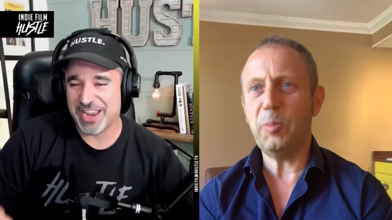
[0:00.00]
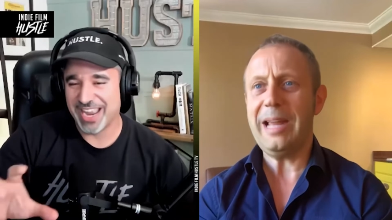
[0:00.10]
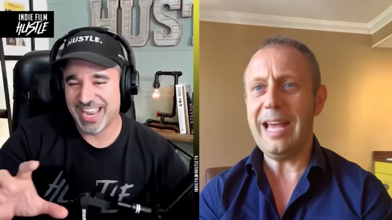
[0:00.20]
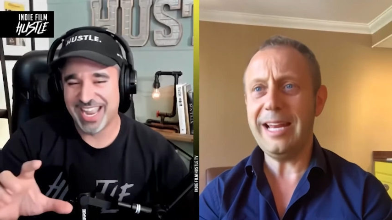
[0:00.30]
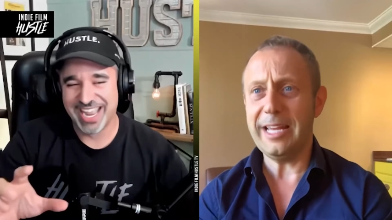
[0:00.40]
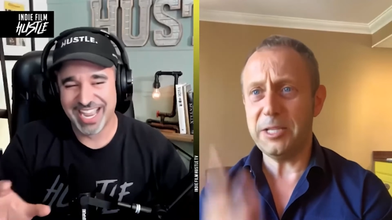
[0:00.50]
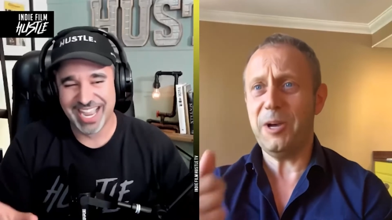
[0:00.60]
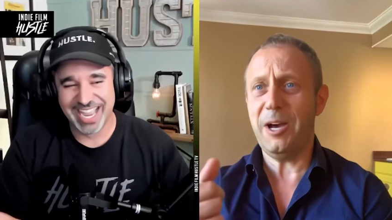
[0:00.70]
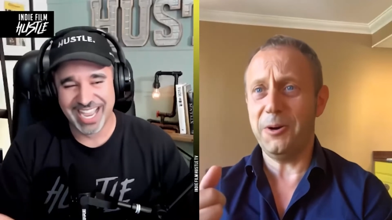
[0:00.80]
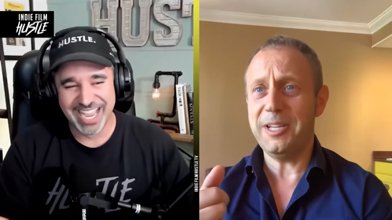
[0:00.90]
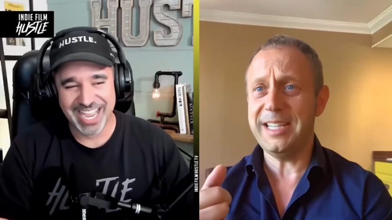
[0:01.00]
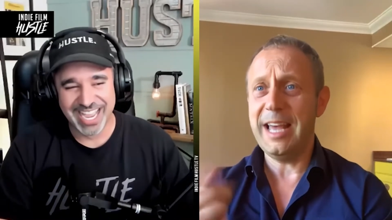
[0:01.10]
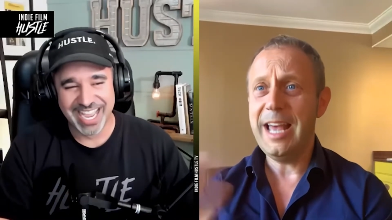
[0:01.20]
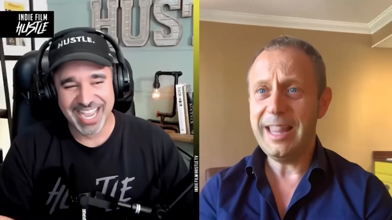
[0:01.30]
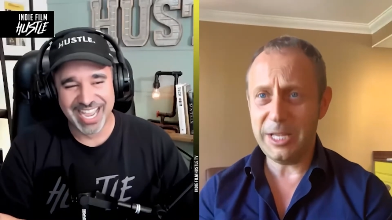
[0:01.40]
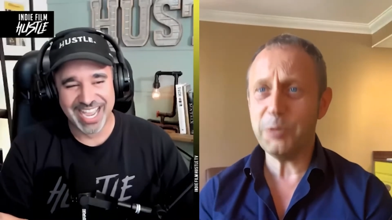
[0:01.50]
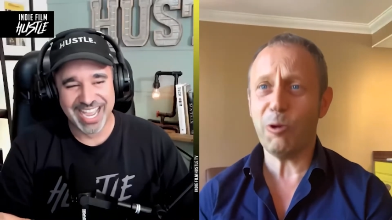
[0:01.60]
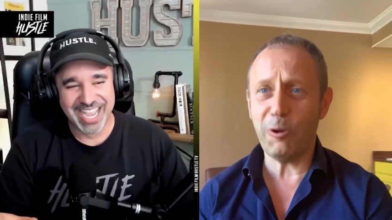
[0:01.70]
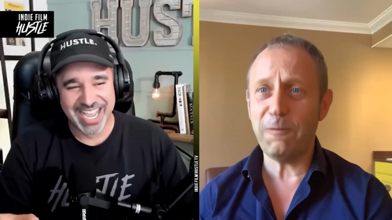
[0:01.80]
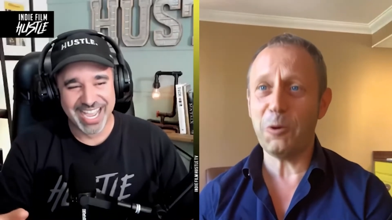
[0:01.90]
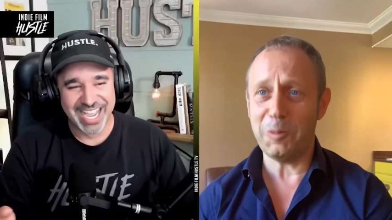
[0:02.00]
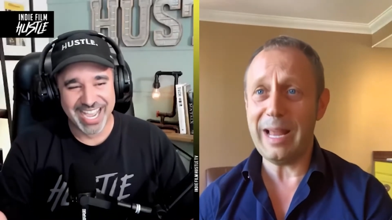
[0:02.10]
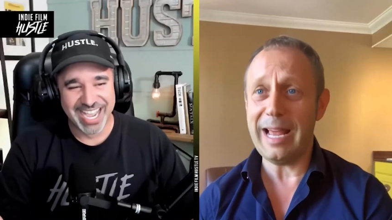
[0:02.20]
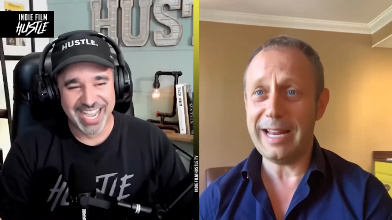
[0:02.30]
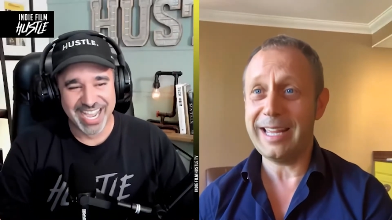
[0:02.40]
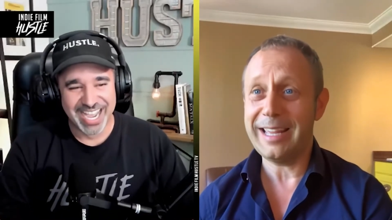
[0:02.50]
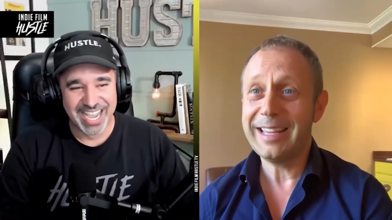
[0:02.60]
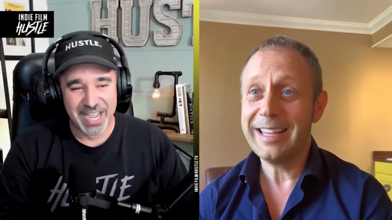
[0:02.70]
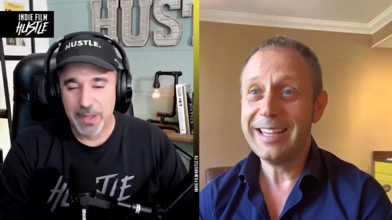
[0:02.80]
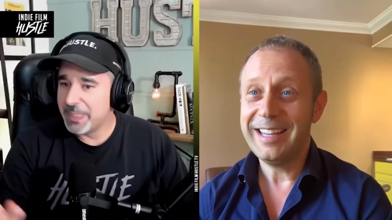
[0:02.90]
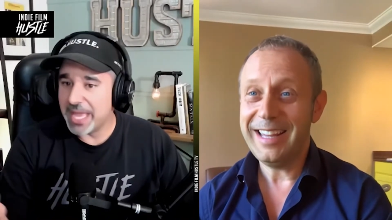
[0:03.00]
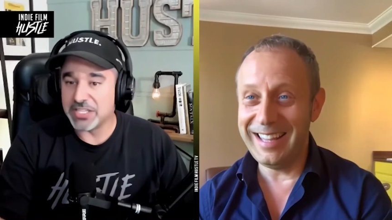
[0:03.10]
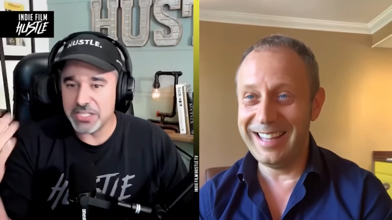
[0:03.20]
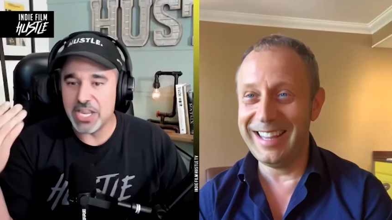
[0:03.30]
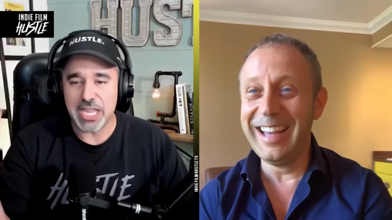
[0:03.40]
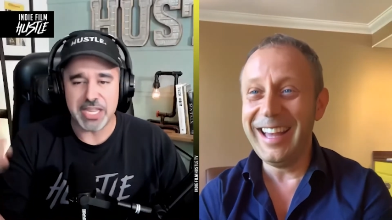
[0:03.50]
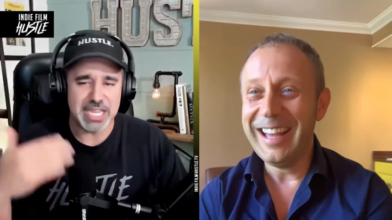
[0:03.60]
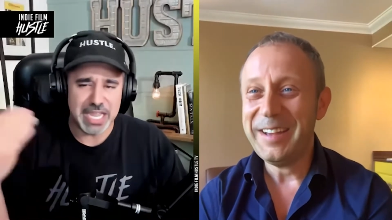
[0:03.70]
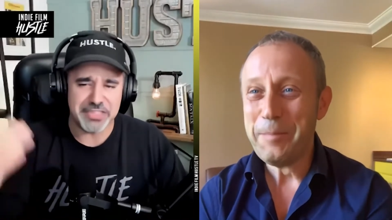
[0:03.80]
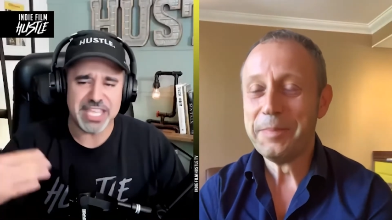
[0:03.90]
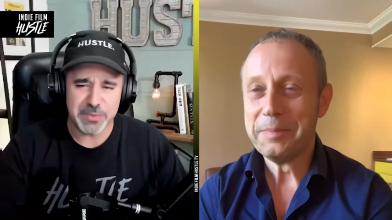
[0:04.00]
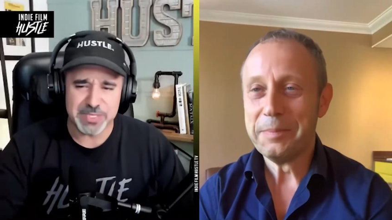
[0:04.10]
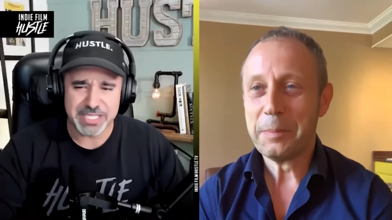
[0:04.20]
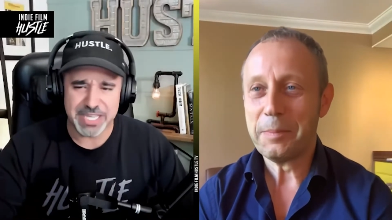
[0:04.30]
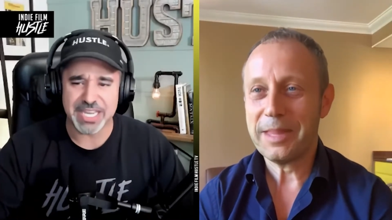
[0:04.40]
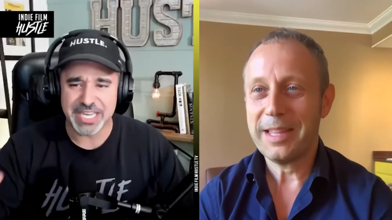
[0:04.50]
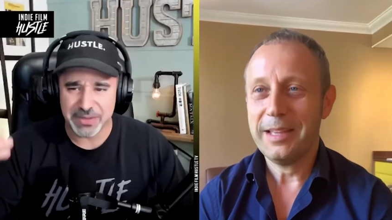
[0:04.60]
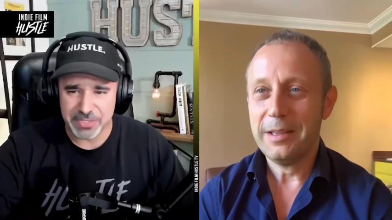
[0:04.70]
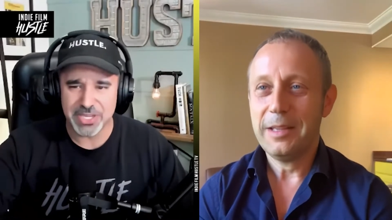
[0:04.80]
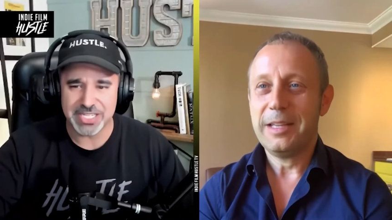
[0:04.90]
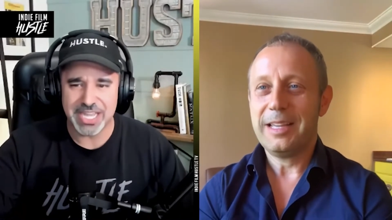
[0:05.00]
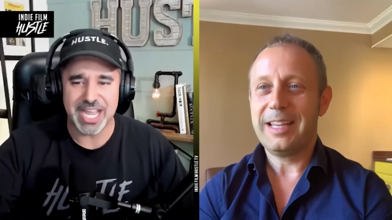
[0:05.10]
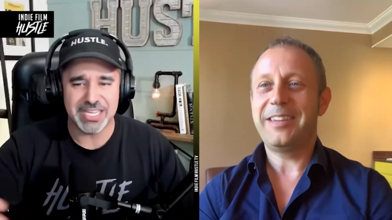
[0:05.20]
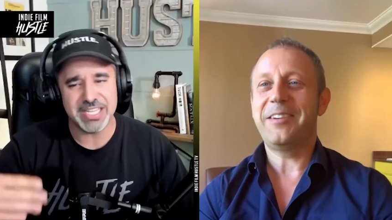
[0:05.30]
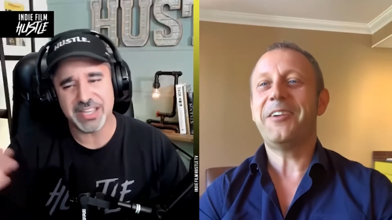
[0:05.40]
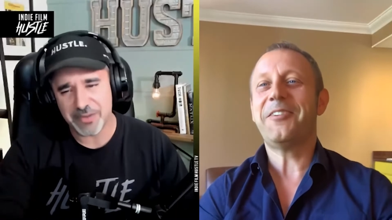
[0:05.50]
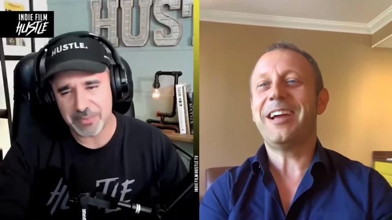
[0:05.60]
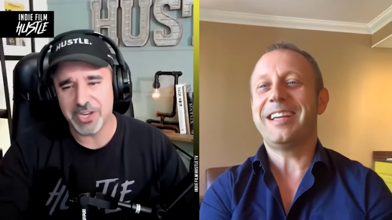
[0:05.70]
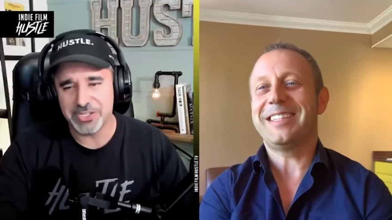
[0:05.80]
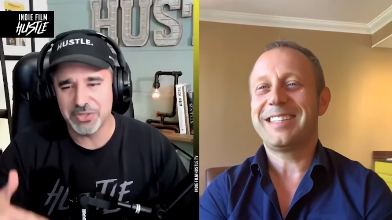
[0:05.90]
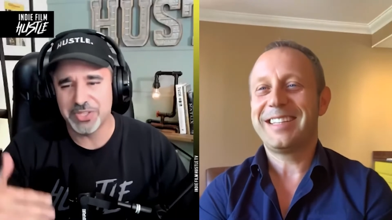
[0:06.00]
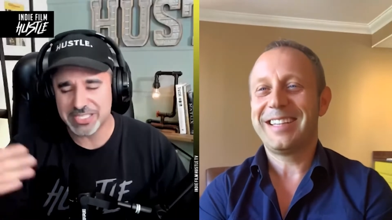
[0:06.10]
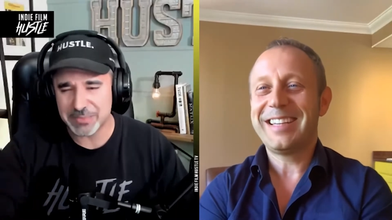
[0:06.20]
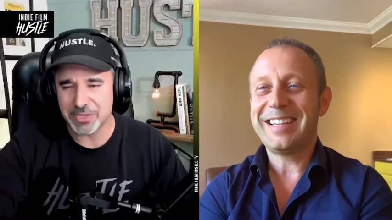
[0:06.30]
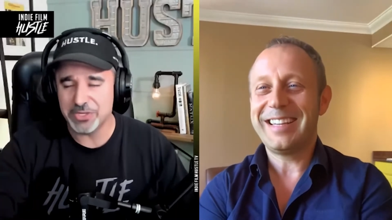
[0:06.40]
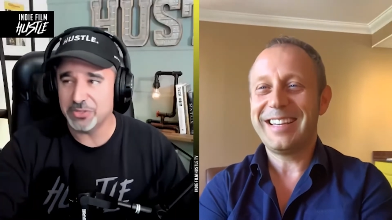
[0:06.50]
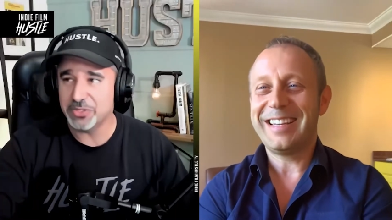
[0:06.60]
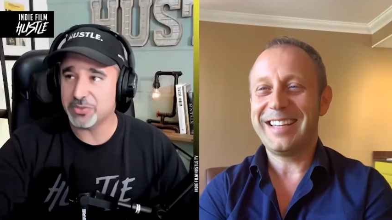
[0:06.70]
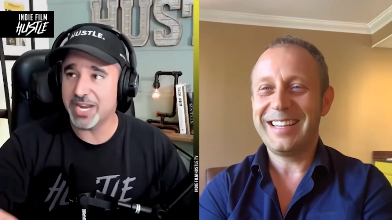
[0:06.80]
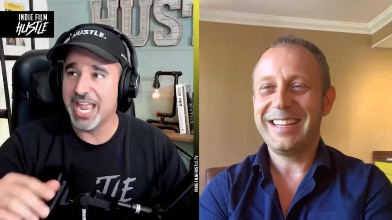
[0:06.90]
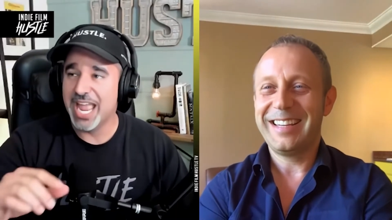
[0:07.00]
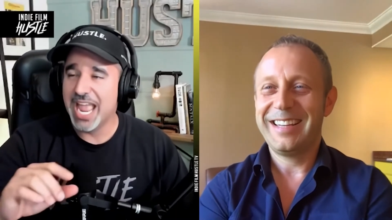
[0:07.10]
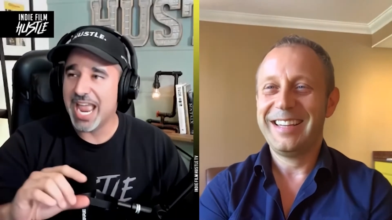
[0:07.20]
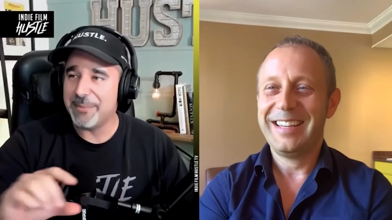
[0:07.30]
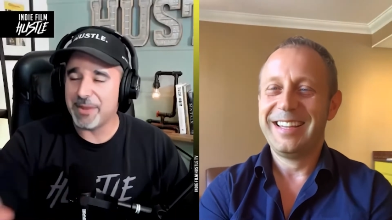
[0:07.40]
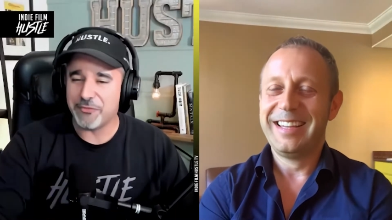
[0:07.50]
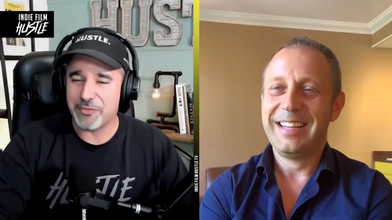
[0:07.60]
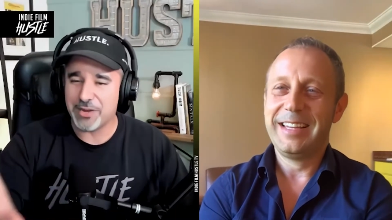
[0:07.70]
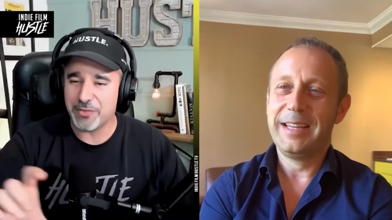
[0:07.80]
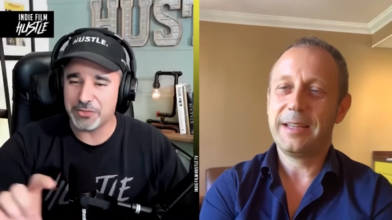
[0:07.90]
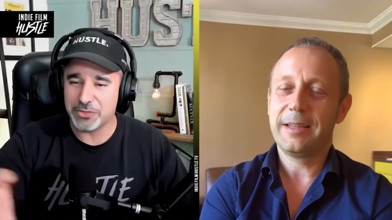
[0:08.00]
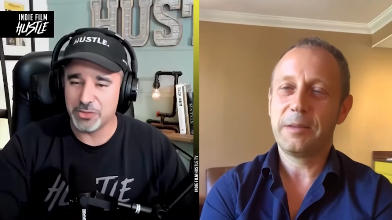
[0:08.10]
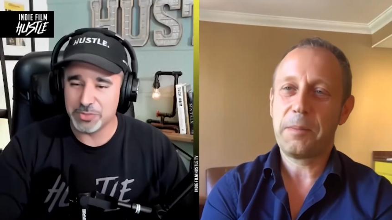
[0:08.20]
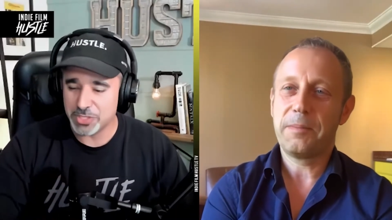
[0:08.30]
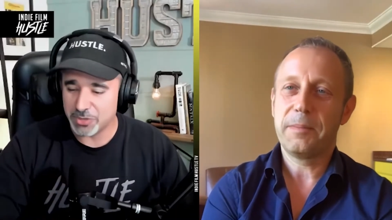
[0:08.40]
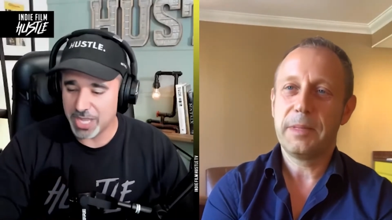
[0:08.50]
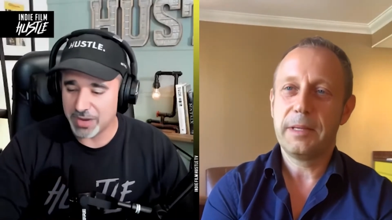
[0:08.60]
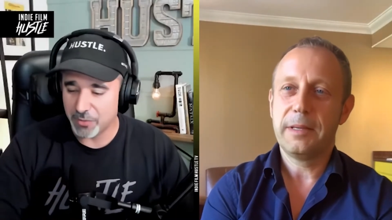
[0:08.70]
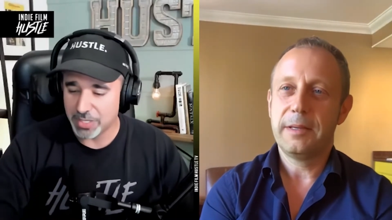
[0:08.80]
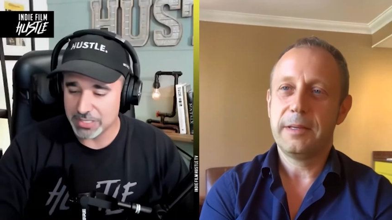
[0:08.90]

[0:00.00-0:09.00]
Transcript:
Speaker 1: fa- planning as well, isn't it? That's real forward planning.
Speaker 2: That's yeah, yeah. He, I think he was sick and he was gonna die. He's like, I'm gonna do this. I'm gonna do this right. And my favorite tombstone ever